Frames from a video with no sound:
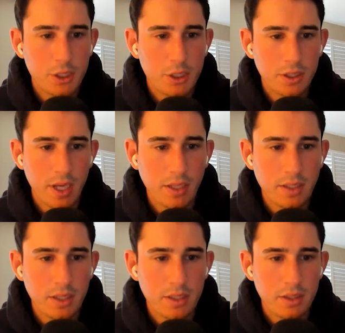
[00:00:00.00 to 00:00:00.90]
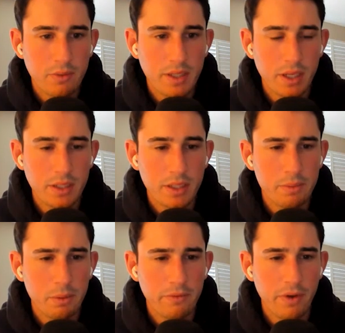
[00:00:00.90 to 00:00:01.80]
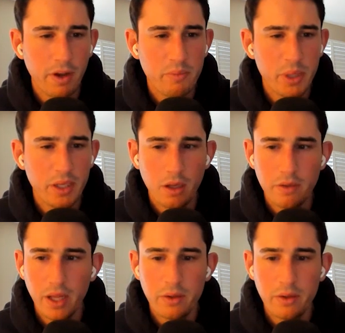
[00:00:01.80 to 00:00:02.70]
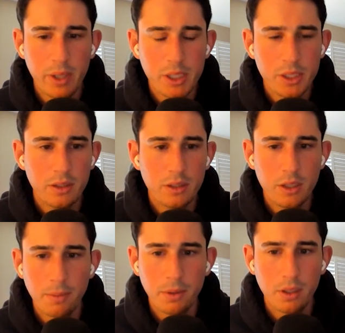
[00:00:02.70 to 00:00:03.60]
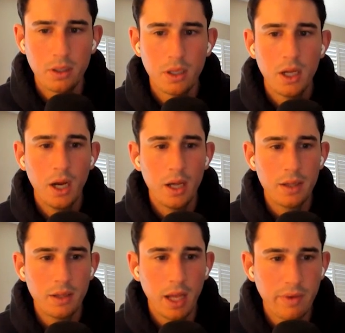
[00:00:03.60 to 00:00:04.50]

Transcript: ConsenSys is raising at a six point five billion dollar valuation, double uh, their last